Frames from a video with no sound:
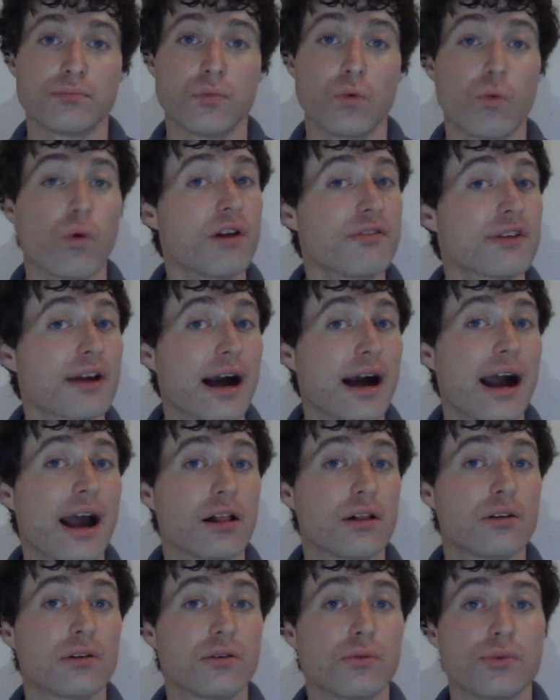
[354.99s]
What if
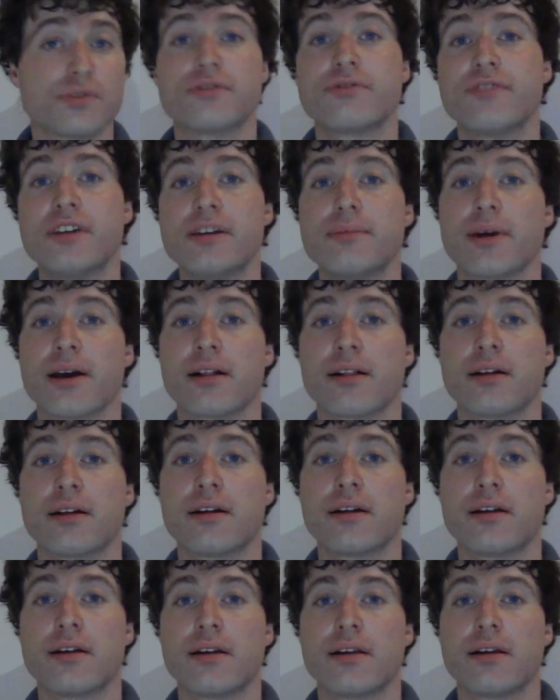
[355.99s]
Kyle was female?
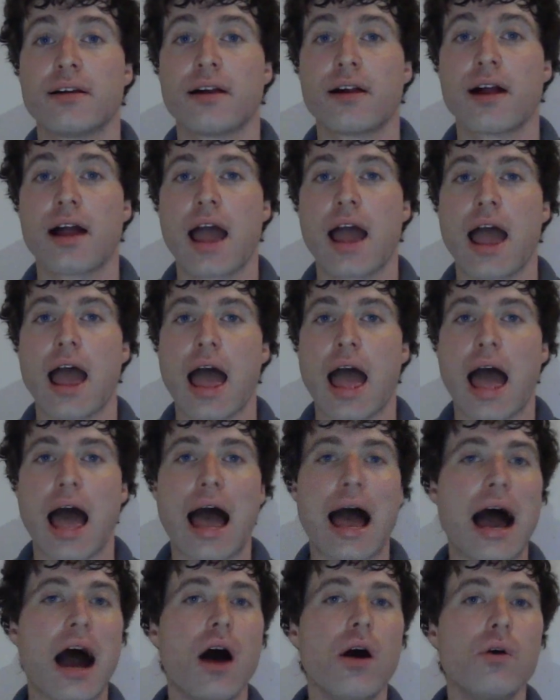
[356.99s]

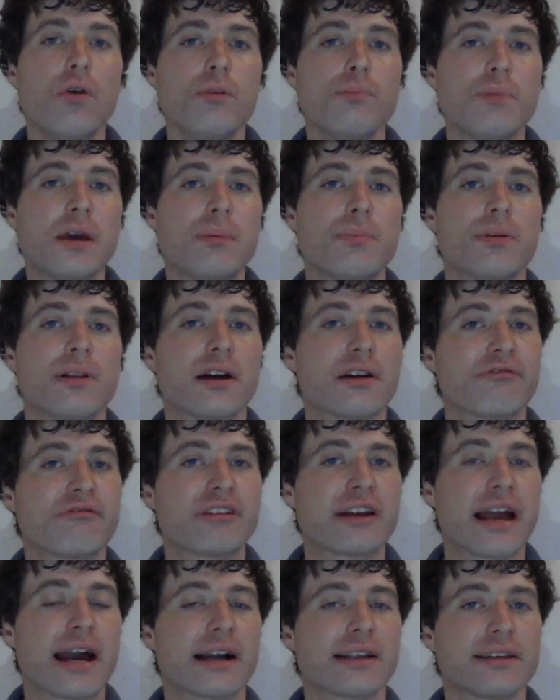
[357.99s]
How would people have
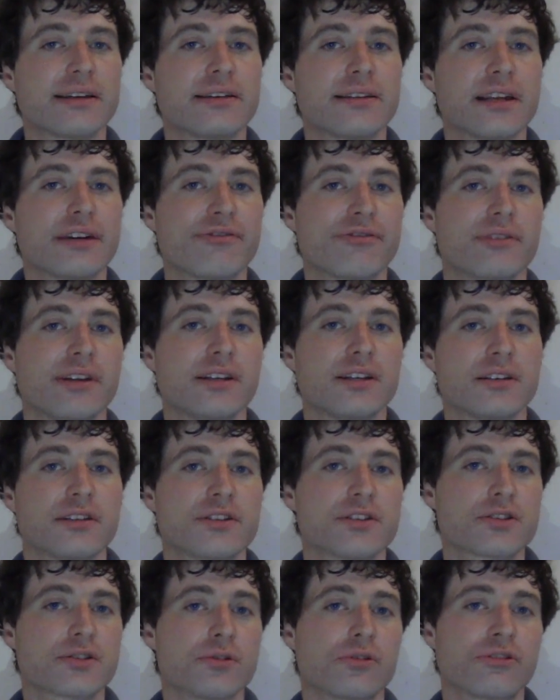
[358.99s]
reacted differently to
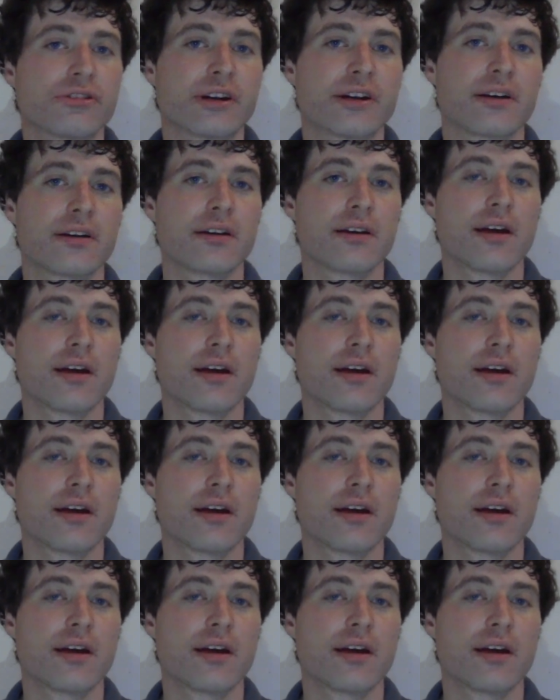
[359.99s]
this story?